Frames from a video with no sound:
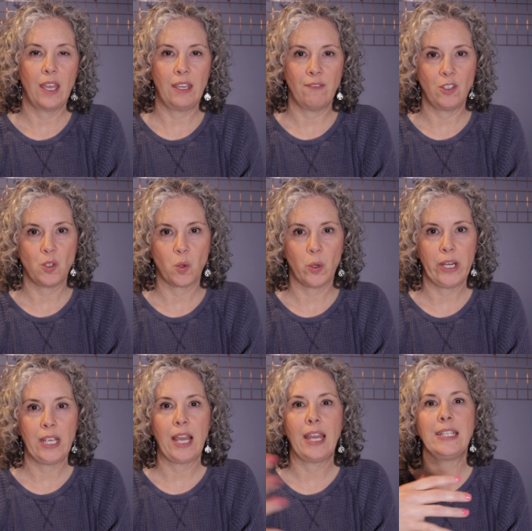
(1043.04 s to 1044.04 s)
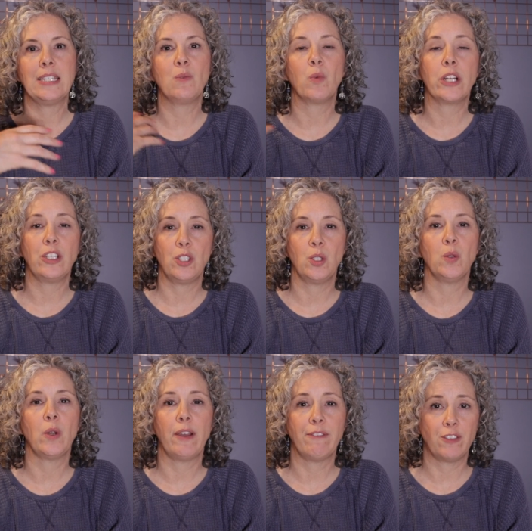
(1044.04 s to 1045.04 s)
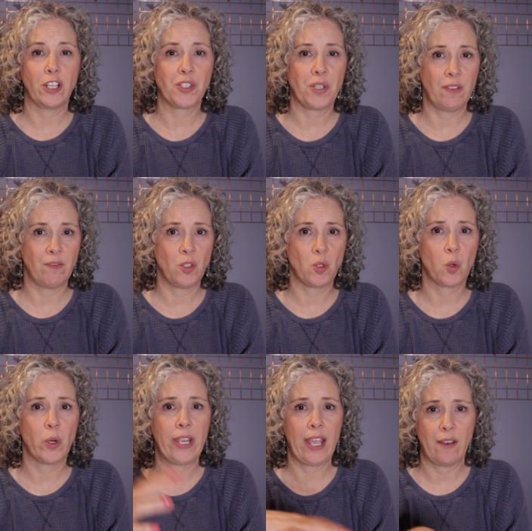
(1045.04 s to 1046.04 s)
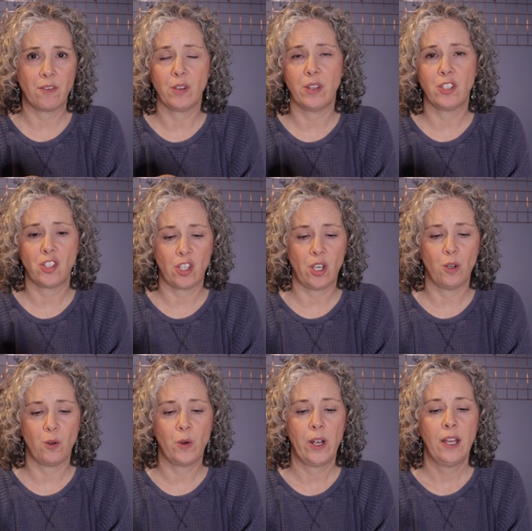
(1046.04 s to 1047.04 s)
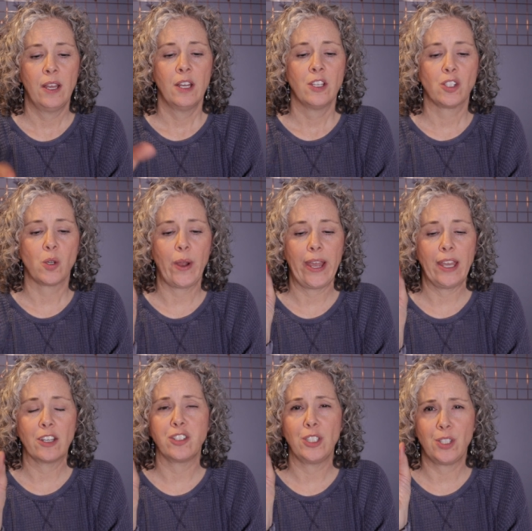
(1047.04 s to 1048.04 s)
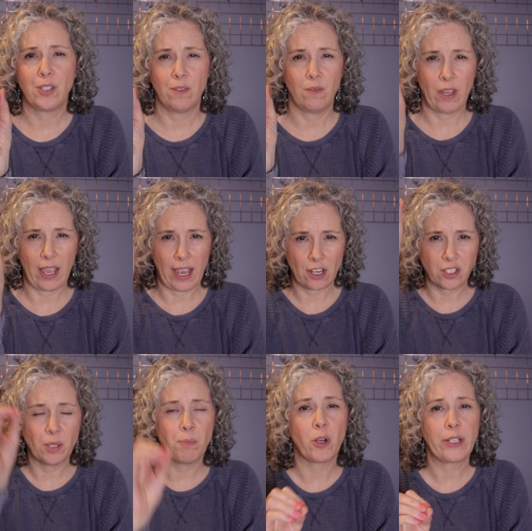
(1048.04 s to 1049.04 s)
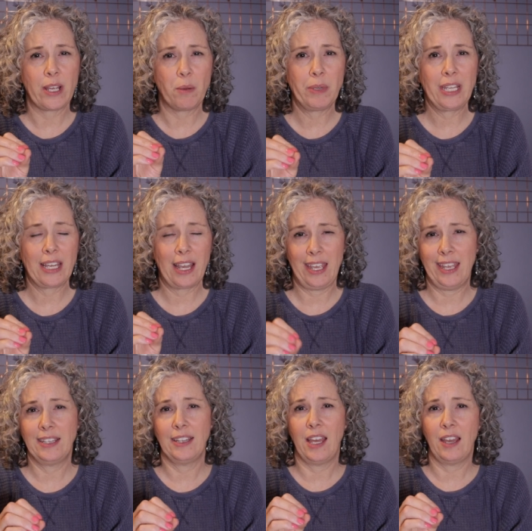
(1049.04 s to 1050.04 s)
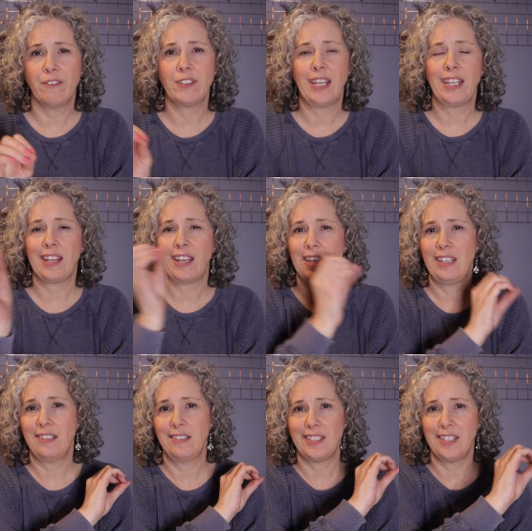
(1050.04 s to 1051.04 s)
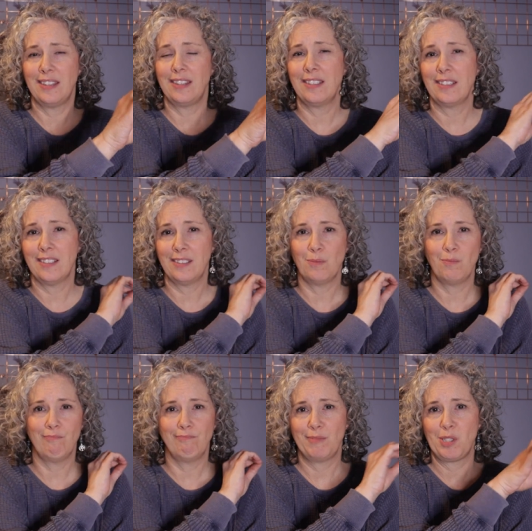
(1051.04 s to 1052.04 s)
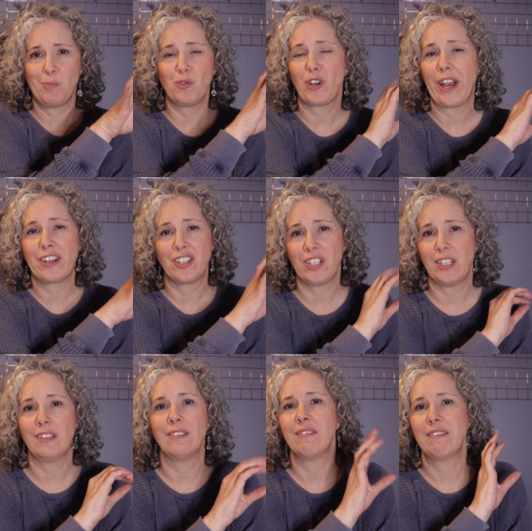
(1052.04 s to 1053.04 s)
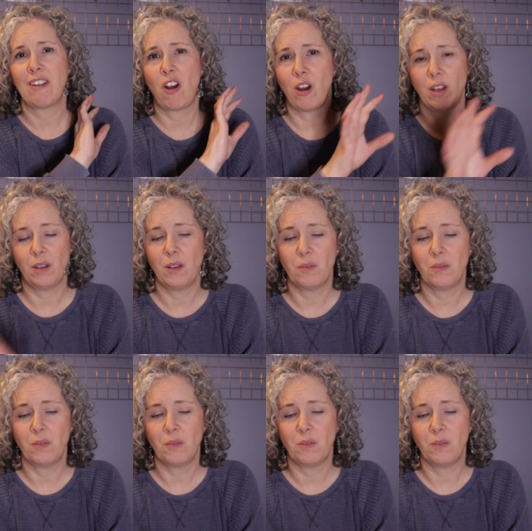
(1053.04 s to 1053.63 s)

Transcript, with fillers: inventory. I did want to do a fresh inventory after the show. So I actually I actually marked how many I had left and I did the subtraction on